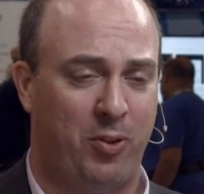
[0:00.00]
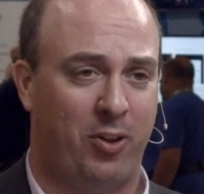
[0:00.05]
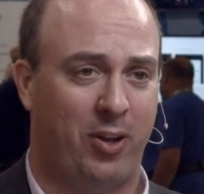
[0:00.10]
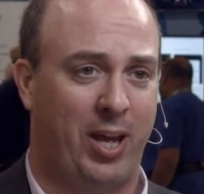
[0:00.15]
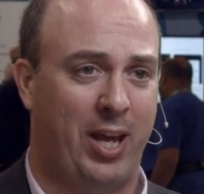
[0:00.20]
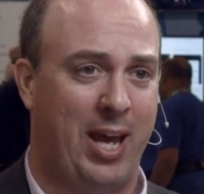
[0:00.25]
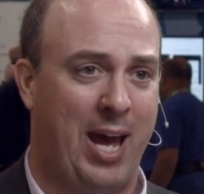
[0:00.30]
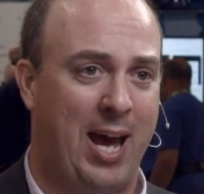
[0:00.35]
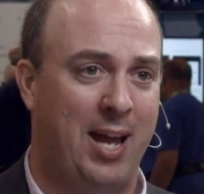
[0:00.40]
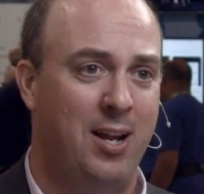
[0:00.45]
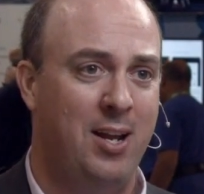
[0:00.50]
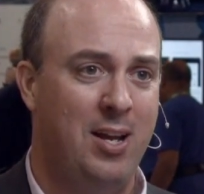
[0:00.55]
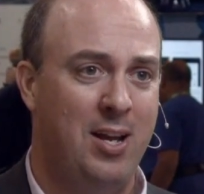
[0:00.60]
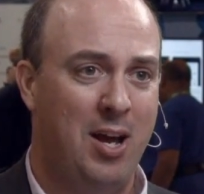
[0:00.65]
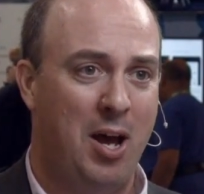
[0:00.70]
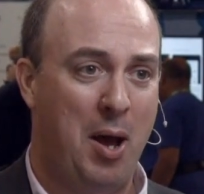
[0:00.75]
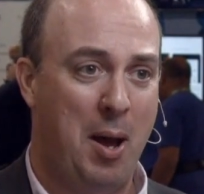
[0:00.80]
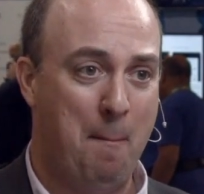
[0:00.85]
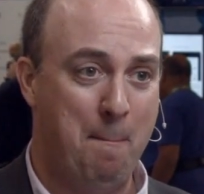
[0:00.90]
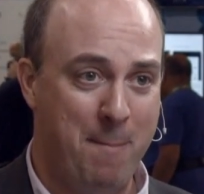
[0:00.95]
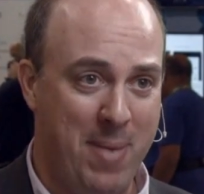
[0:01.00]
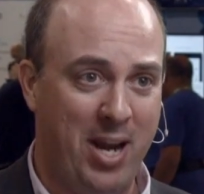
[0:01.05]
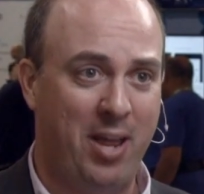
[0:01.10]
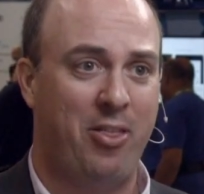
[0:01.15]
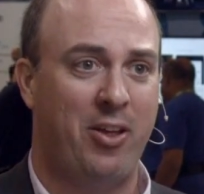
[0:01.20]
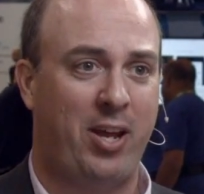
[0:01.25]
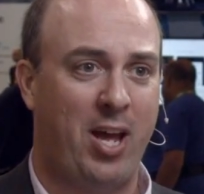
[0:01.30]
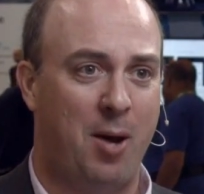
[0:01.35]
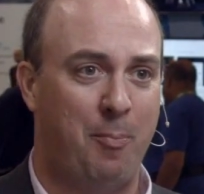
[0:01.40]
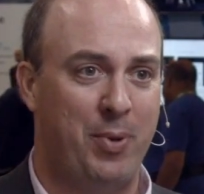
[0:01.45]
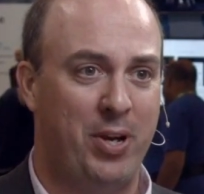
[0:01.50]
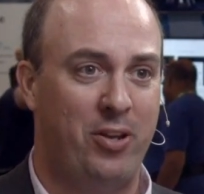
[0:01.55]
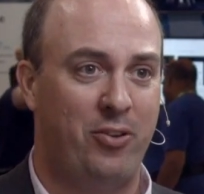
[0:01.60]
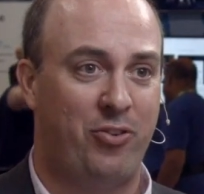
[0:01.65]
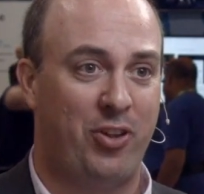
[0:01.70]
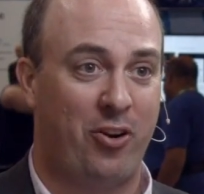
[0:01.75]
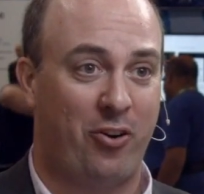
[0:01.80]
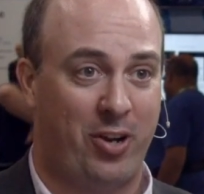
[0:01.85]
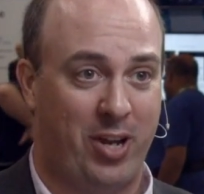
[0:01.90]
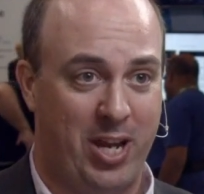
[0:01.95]
looking at, many of the companies
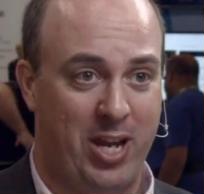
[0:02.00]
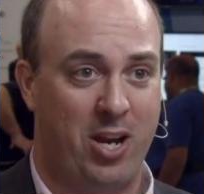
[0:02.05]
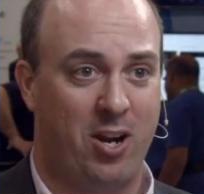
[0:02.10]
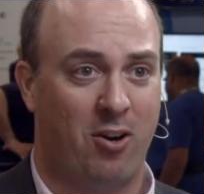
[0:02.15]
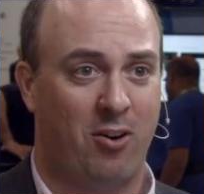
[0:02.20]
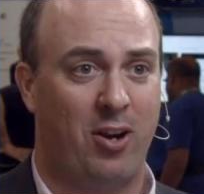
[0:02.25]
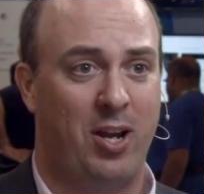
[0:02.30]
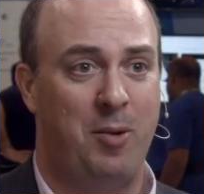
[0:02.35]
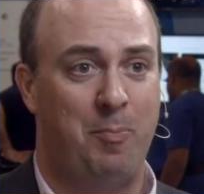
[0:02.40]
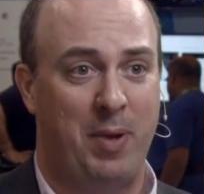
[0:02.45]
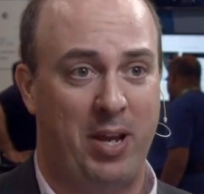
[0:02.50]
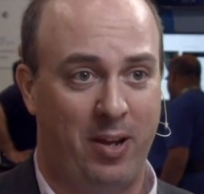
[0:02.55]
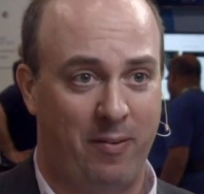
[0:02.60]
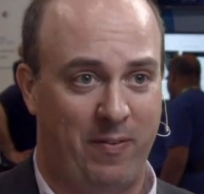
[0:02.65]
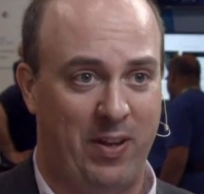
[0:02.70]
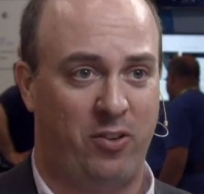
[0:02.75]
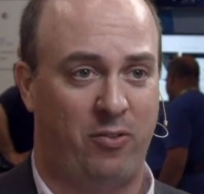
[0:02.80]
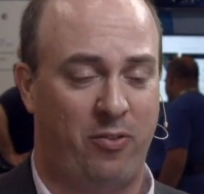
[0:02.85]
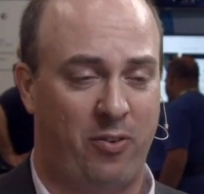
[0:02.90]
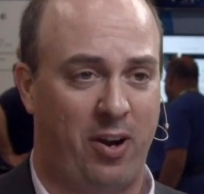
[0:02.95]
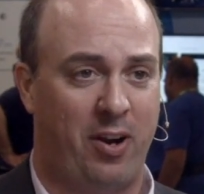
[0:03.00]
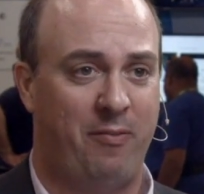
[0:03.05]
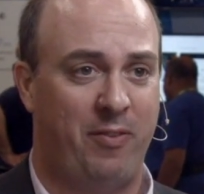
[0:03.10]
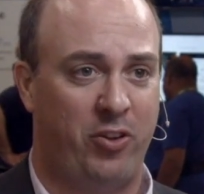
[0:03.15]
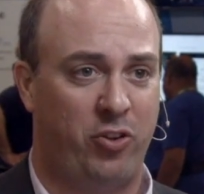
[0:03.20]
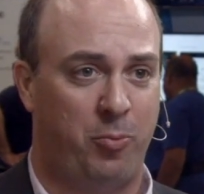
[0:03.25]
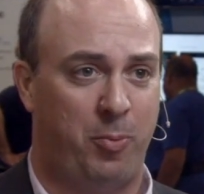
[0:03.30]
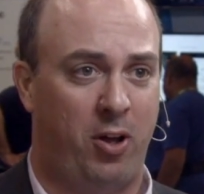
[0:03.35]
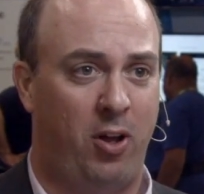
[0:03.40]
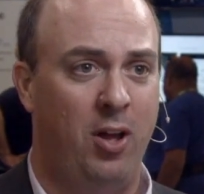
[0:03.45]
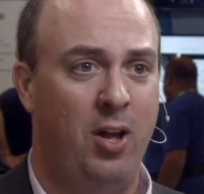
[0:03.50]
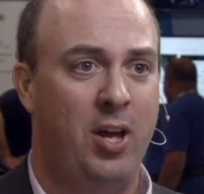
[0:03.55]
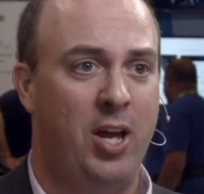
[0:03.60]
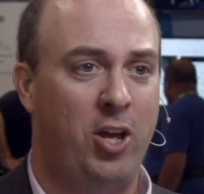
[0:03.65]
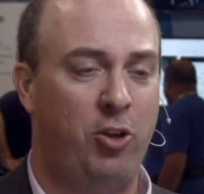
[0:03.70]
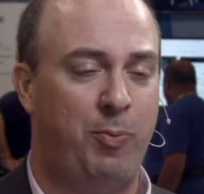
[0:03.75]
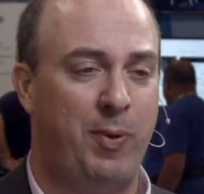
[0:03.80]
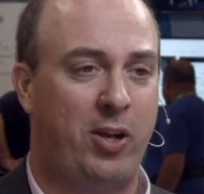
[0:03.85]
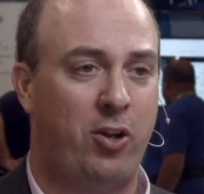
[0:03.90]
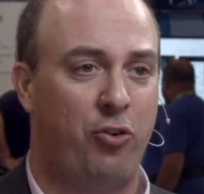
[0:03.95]
that are here and being very visible
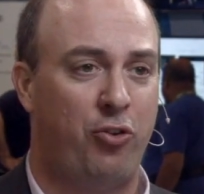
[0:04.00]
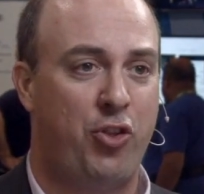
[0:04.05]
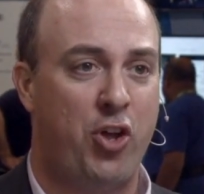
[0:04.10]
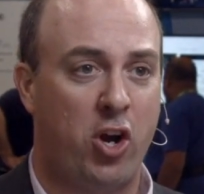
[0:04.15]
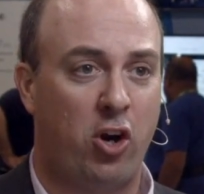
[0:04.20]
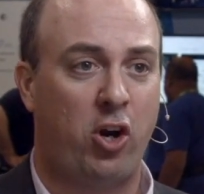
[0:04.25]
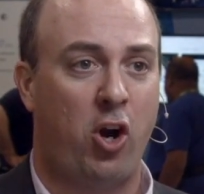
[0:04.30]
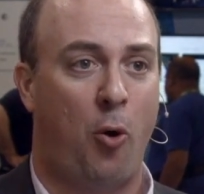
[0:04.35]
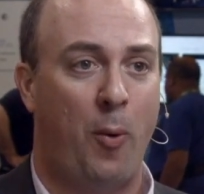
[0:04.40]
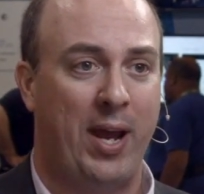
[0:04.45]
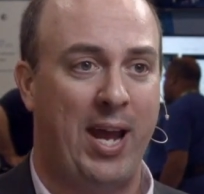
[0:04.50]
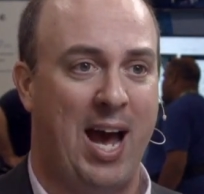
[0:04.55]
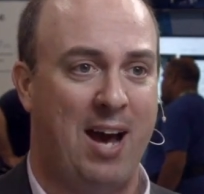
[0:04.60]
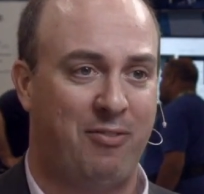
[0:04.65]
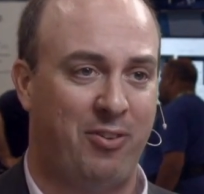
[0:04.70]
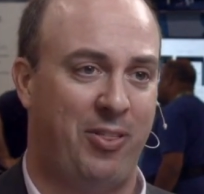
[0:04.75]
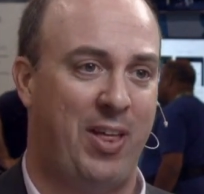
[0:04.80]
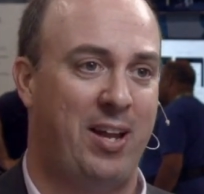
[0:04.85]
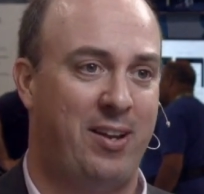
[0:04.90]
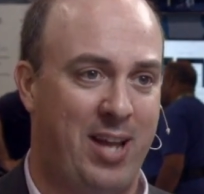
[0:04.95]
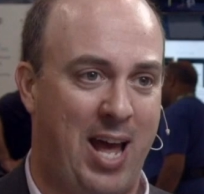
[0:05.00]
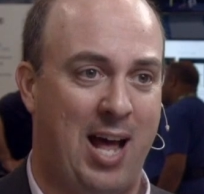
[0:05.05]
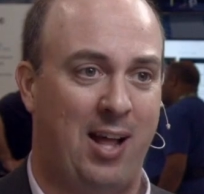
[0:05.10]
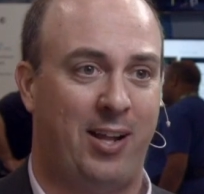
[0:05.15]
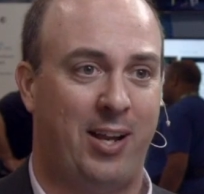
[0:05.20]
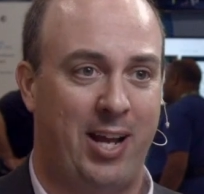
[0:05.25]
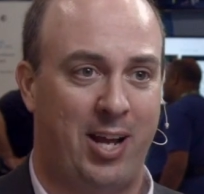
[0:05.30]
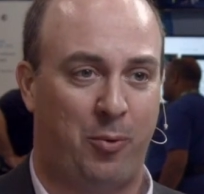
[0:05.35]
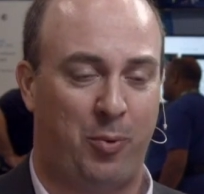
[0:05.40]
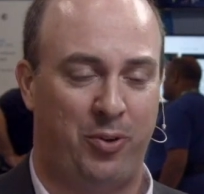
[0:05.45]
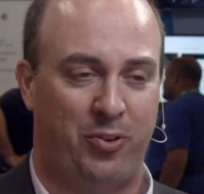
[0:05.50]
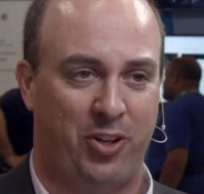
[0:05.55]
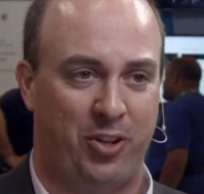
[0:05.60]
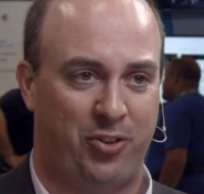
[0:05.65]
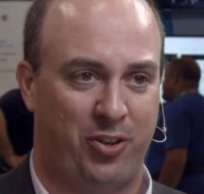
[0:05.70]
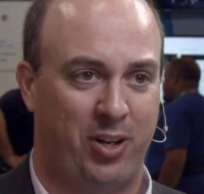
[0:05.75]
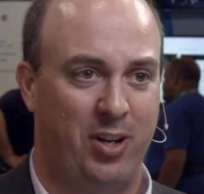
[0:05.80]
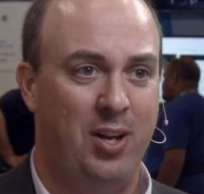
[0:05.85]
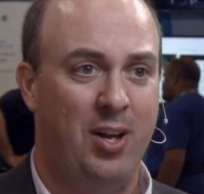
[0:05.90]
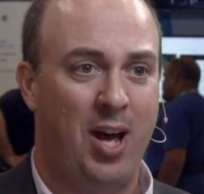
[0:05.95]
is because they're going after that talent
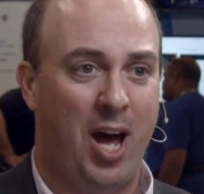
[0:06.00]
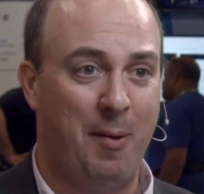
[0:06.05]
acquisition.